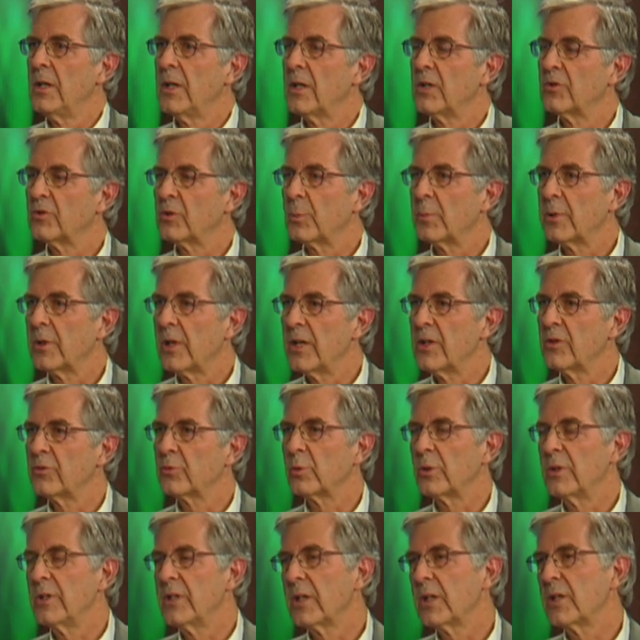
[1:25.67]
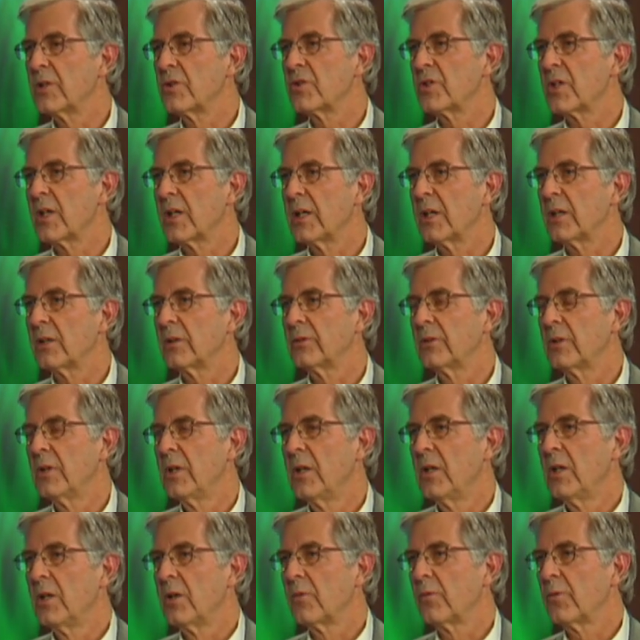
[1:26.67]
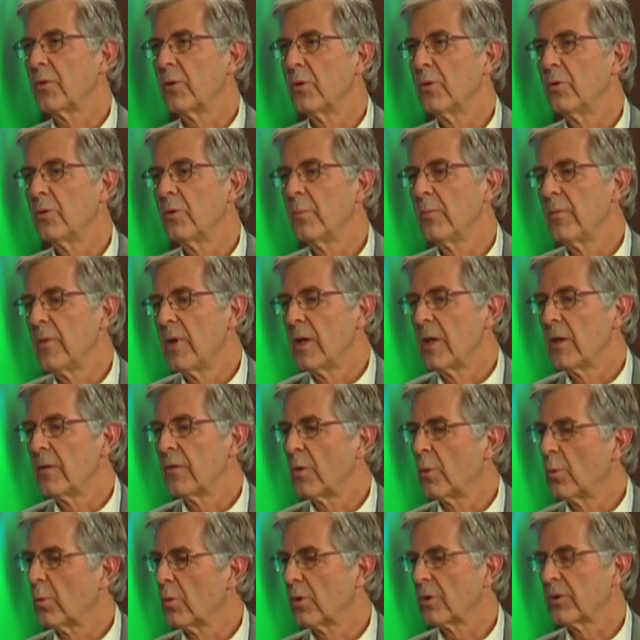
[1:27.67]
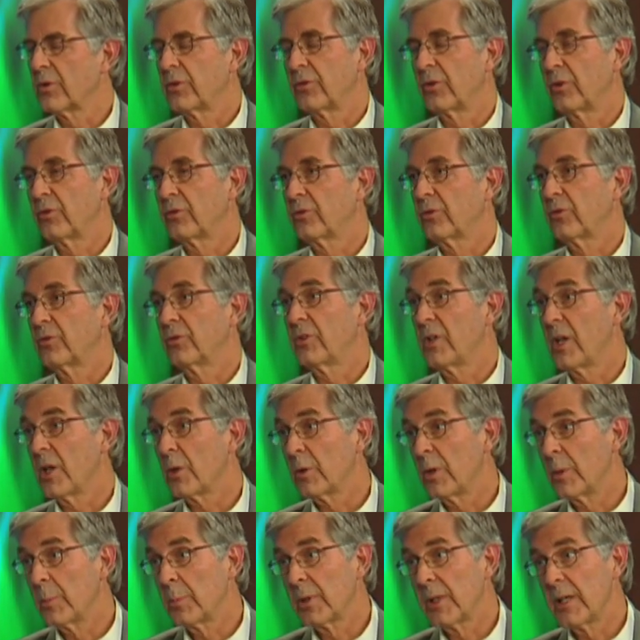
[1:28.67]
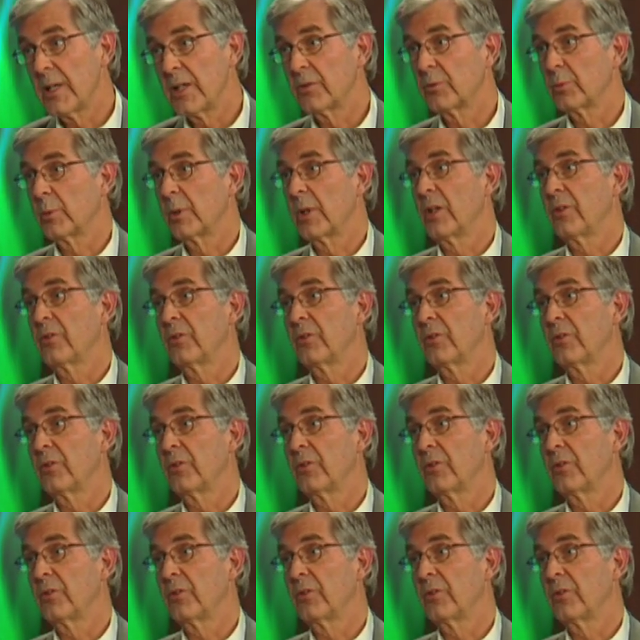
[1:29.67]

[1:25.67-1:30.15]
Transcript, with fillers: It's a place where a young child for whom the world is a scary place when,